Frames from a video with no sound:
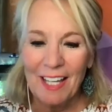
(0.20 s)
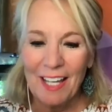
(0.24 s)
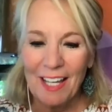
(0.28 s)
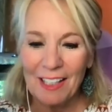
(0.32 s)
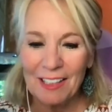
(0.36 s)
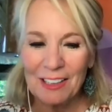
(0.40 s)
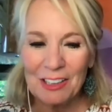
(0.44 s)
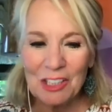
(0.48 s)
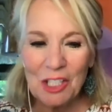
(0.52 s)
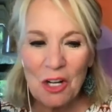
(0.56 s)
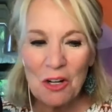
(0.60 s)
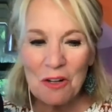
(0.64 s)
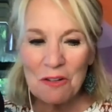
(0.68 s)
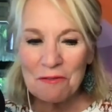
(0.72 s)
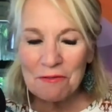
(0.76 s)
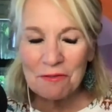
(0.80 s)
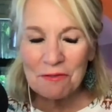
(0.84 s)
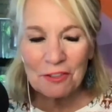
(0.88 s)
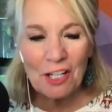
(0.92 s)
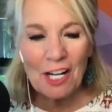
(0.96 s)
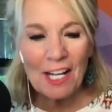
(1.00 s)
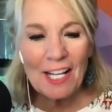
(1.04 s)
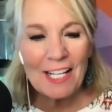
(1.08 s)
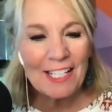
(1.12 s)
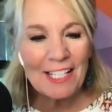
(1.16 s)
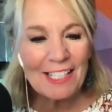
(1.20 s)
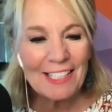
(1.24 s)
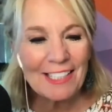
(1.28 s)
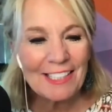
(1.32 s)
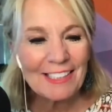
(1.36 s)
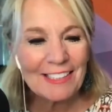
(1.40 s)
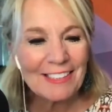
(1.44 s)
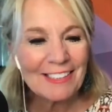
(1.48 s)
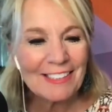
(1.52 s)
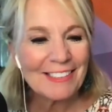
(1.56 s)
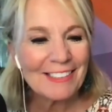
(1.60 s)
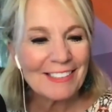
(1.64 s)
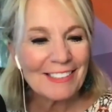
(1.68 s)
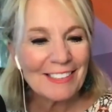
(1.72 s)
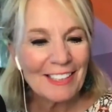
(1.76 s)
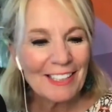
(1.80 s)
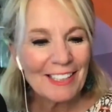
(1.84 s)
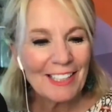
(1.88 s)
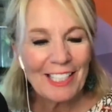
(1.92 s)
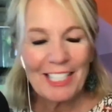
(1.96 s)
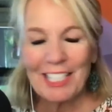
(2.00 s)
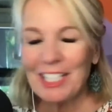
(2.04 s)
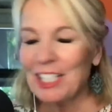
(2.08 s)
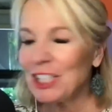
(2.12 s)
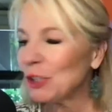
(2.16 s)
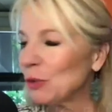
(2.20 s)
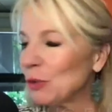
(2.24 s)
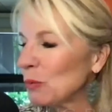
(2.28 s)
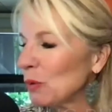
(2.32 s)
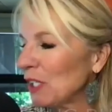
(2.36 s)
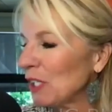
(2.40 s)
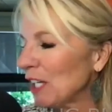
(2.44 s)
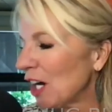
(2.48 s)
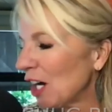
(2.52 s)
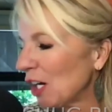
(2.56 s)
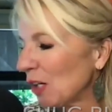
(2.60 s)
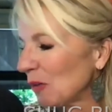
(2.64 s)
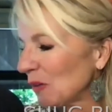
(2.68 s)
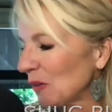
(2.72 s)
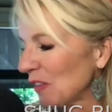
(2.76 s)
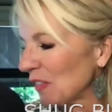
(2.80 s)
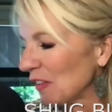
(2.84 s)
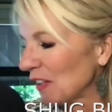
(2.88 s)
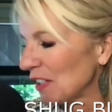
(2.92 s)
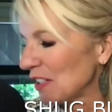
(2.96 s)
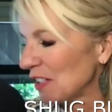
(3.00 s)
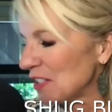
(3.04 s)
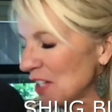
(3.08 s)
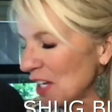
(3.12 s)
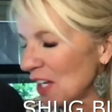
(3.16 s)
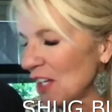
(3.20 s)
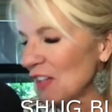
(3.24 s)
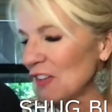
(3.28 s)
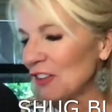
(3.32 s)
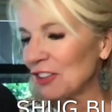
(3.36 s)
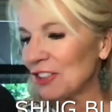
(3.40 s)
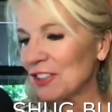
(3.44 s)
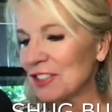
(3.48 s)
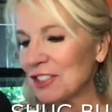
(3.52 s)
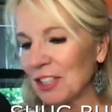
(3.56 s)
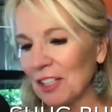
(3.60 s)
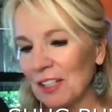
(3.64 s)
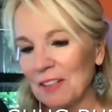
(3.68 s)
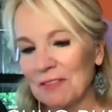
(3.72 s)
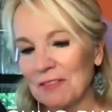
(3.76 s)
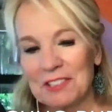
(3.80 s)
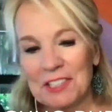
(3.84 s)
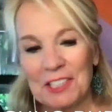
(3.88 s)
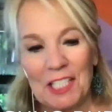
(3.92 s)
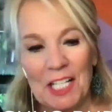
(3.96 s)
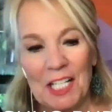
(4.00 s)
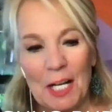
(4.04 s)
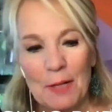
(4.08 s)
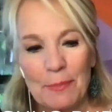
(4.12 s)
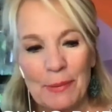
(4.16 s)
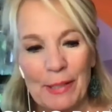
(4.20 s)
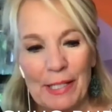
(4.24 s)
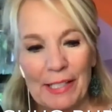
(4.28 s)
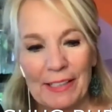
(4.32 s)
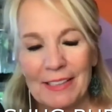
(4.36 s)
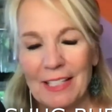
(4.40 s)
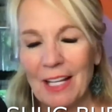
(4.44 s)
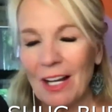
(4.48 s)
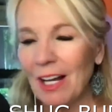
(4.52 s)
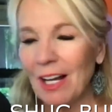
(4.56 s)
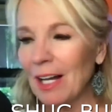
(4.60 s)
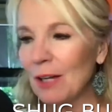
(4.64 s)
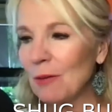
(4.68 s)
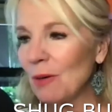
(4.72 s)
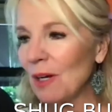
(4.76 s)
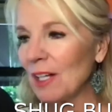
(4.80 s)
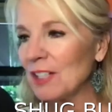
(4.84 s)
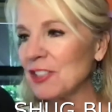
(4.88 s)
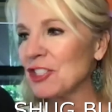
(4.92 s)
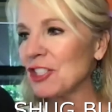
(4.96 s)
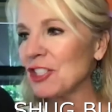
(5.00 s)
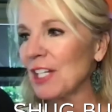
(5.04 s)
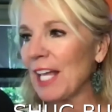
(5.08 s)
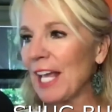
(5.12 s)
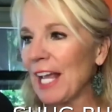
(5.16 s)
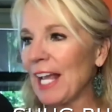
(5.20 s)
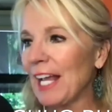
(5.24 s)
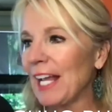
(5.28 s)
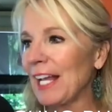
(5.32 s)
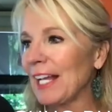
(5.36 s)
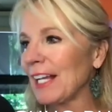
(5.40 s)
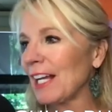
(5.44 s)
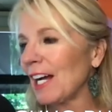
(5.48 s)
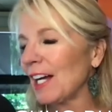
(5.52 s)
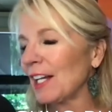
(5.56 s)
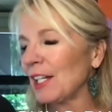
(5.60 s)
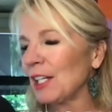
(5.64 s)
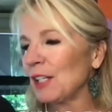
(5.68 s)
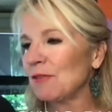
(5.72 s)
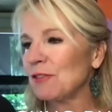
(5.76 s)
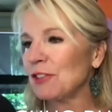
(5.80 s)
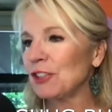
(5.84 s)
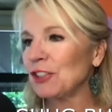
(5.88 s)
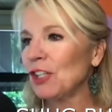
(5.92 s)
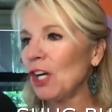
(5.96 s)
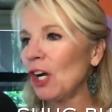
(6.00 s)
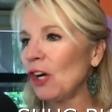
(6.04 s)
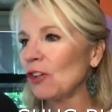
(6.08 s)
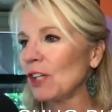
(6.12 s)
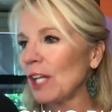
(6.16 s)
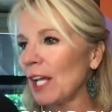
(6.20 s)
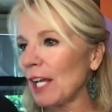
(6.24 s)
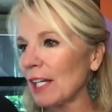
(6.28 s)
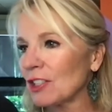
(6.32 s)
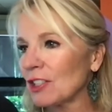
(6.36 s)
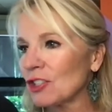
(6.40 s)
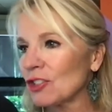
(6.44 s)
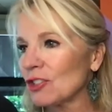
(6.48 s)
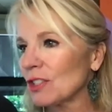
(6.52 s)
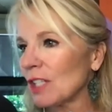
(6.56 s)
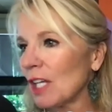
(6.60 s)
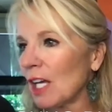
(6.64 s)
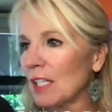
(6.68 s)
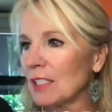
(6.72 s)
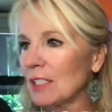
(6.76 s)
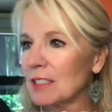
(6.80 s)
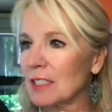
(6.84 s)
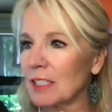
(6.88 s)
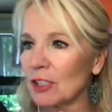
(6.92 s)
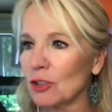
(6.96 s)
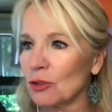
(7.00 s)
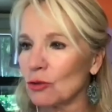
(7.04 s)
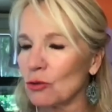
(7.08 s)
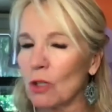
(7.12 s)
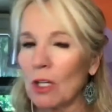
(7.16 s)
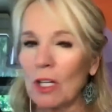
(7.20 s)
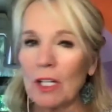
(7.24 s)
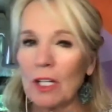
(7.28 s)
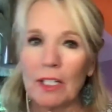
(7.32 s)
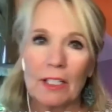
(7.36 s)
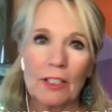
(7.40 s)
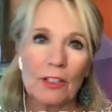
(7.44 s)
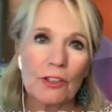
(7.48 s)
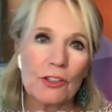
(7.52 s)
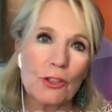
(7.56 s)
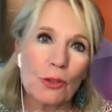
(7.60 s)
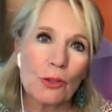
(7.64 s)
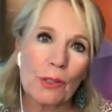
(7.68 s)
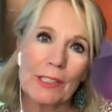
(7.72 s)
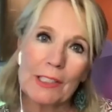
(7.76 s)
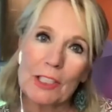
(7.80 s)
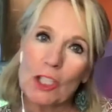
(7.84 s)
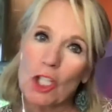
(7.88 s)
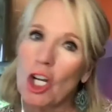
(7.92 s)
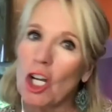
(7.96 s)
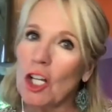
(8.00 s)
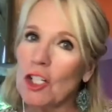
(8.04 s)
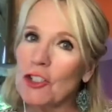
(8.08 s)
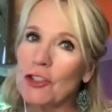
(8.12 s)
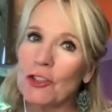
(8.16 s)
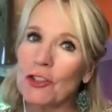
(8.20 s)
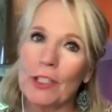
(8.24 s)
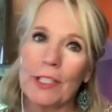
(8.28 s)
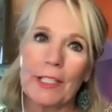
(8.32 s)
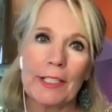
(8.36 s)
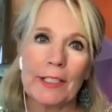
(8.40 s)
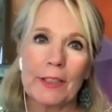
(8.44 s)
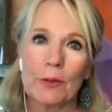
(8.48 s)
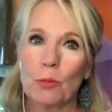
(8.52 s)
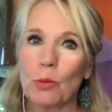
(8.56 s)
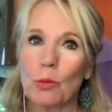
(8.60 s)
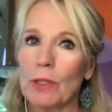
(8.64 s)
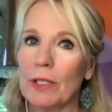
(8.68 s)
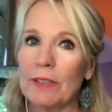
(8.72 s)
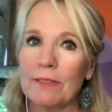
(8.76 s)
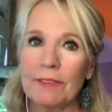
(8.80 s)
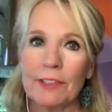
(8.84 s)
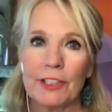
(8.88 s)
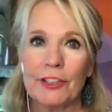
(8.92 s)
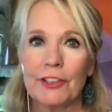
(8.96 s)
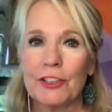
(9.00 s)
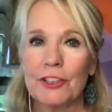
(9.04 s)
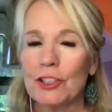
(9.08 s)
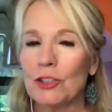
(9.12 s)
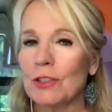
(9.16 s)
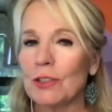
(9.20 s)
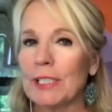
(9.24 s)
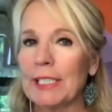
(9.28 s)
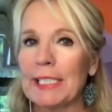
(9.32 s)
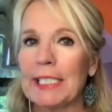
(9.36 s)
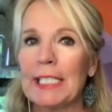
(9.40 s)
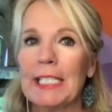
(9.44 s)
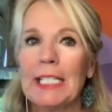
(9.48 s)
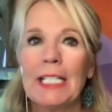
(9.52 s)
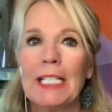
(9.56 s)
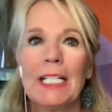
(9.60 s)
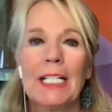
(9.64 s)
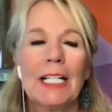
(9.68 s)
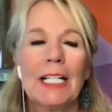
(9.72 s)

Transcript: Hello, friends. Here we are with another tough topic. Now, I want you to hang on. If you're out exercising or running or doing laundry or whatever you're doing,